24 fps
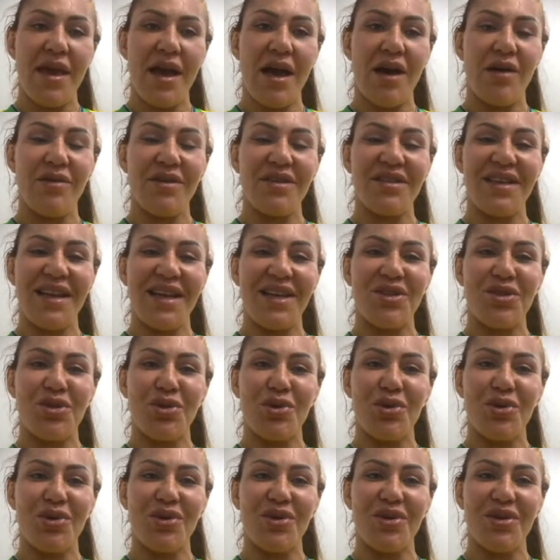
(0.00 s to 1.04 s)
I always like
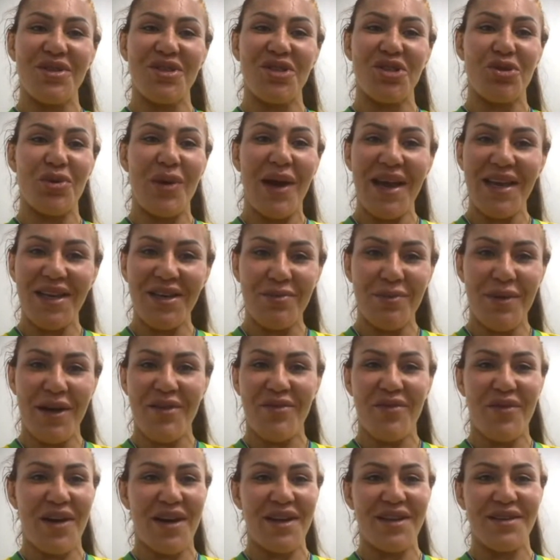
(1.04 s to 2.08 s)
to strike my
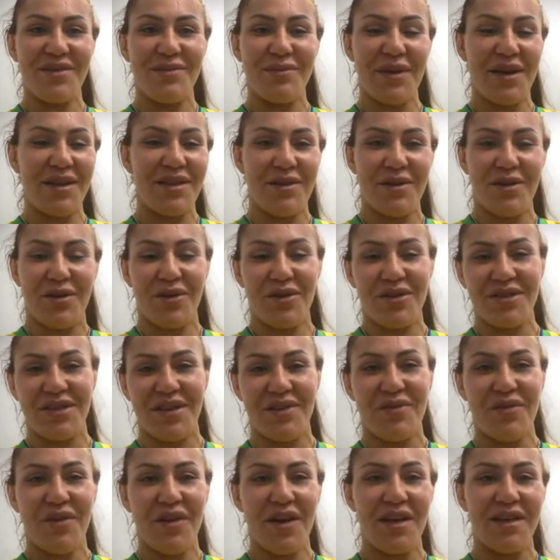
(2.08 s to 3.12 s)
fight, my the girls I
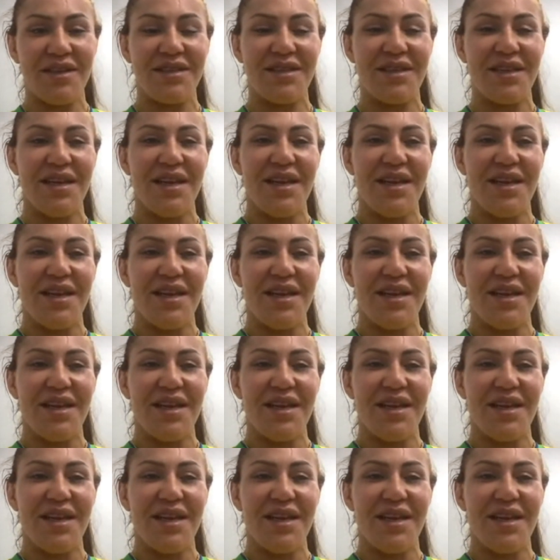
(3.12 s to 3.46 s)
fight.